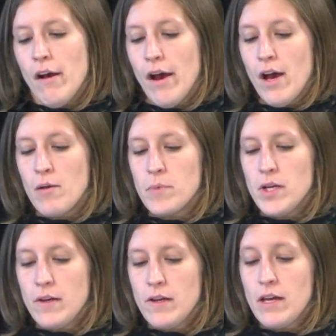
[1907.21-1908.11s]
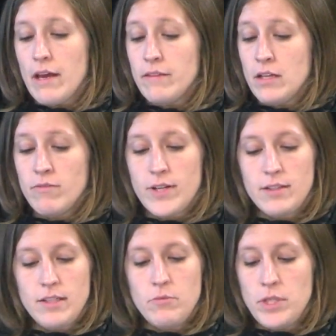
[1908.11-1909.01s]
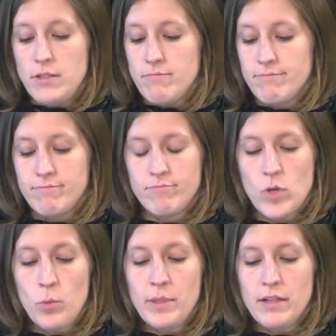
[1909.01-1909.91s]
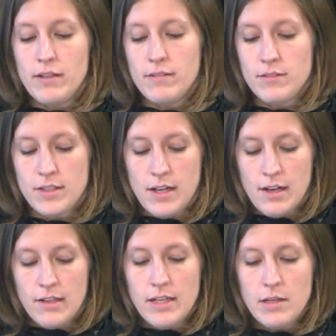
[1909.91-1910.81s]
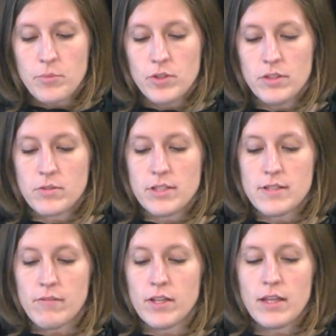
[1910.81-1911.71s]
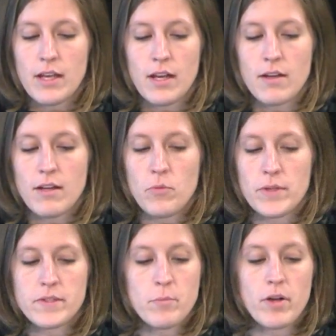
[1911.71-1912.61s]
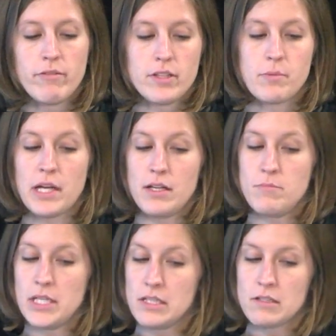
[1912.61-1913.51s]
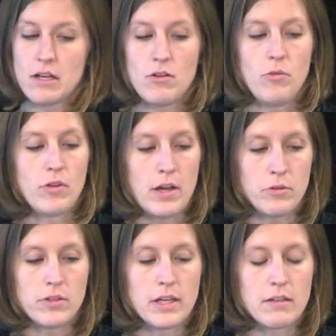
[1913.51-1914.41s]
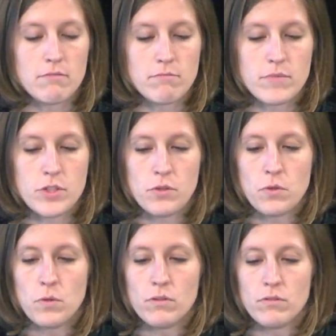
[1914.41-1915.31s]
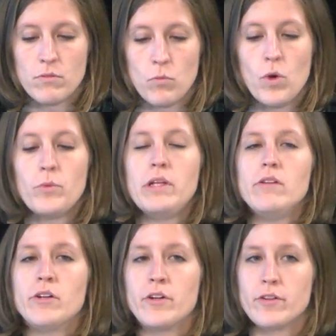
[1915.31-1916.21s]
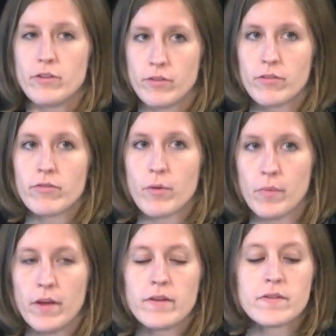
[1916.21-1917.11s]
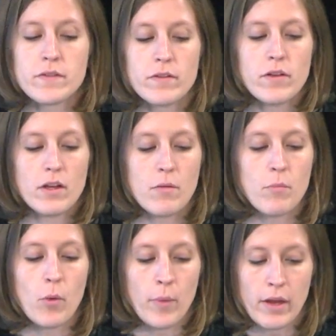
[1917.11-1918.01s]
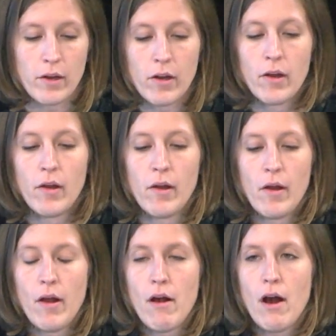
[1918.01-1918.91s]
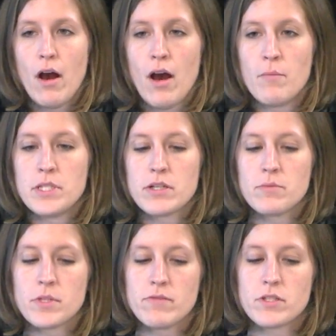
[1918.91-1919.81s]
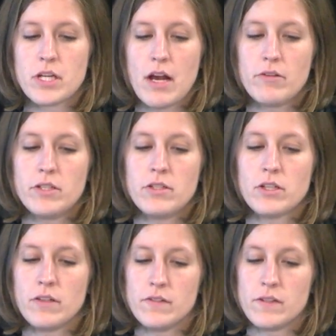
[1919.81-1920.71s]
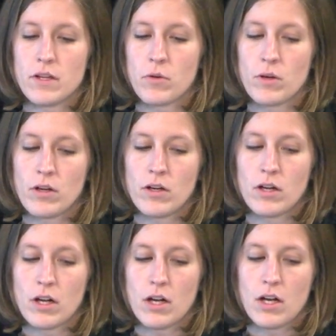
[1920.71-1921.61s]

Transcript: And then finally, we opened it on April 27th. And it wasn't perfect by any means, and I will get to what we learned from this in a moment. In terms of challenges, there were a